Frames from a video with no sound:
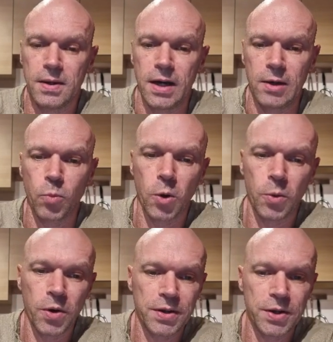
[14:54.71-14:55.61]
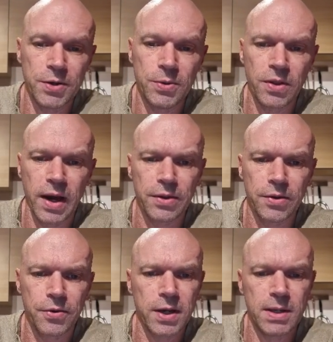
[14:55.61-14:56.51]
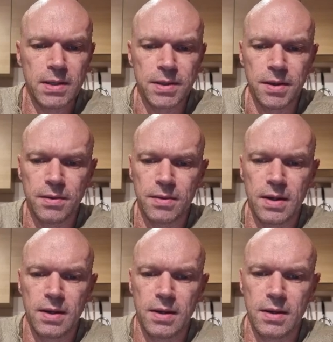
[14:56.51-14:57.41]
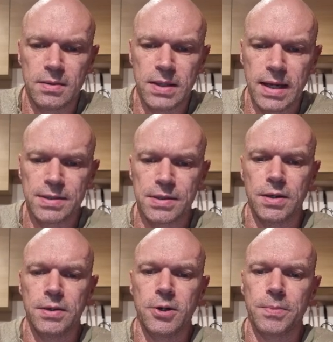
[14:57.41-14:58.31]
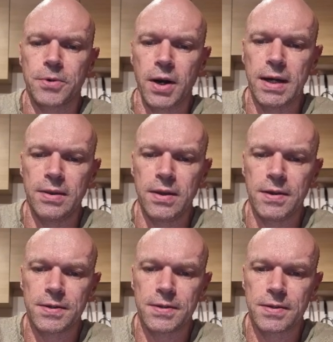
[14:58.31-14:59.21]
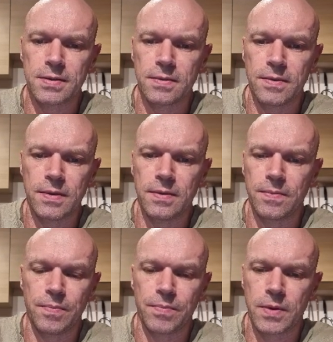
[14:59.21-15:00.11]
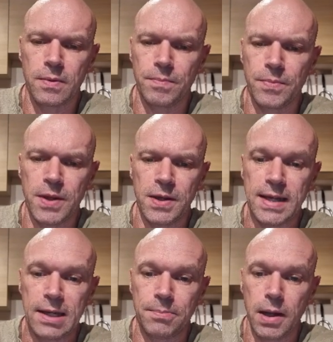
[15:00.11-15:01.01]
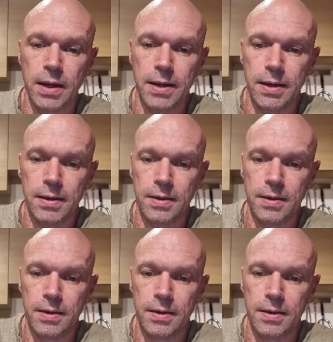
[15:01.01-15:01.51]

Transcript: And what would I do with that 3 million? yes, I could upgrade this dead player,